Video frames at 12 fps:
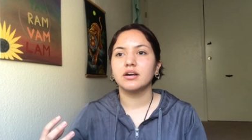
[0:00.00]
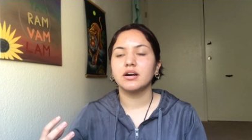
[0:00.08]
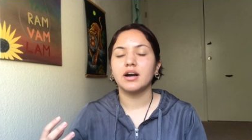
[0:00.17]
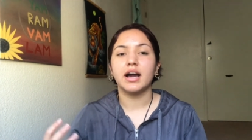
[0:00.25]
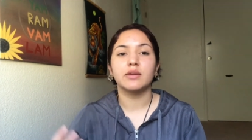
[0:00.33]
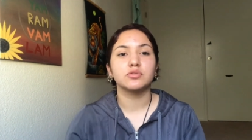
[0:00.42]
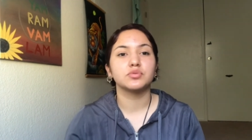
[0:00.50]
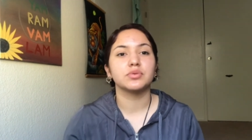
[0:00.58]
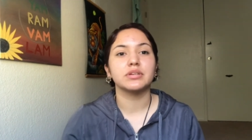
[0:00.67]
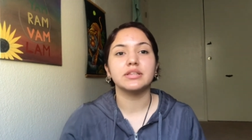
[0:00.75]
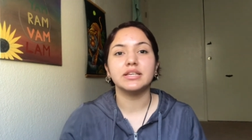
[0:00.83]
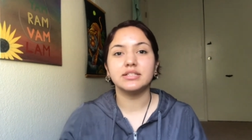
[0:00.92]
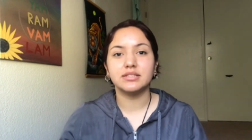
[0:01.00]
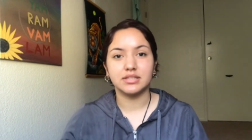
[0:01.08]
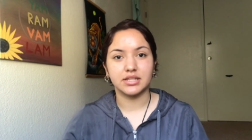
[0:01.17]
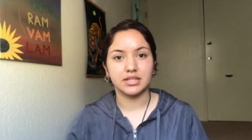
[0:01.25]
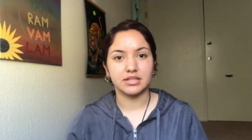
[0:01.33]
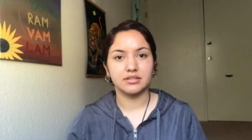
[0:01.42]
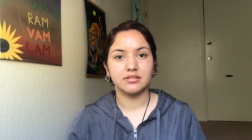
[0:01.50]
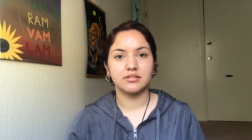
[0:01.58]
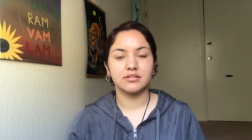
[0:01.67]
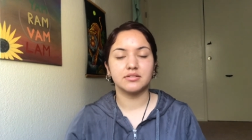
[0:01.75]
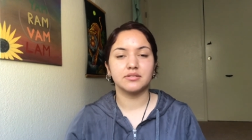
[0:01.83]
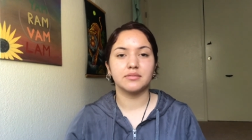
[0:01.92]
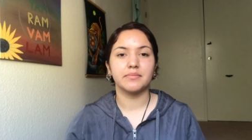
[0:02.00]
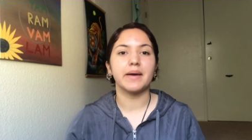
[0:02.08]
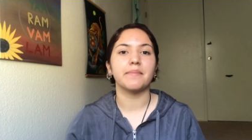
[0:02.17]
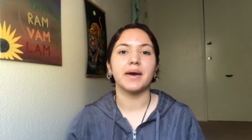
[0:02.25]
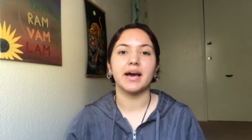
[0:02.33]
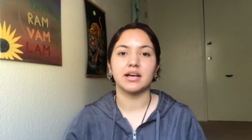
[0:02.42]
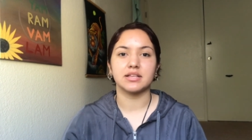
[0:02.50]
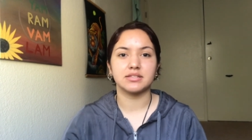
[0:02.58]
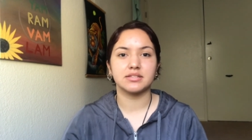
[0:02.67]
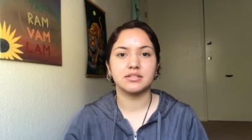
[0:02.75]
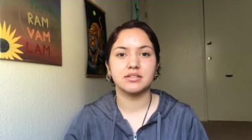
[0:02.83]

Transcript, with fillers: I was releasing my past.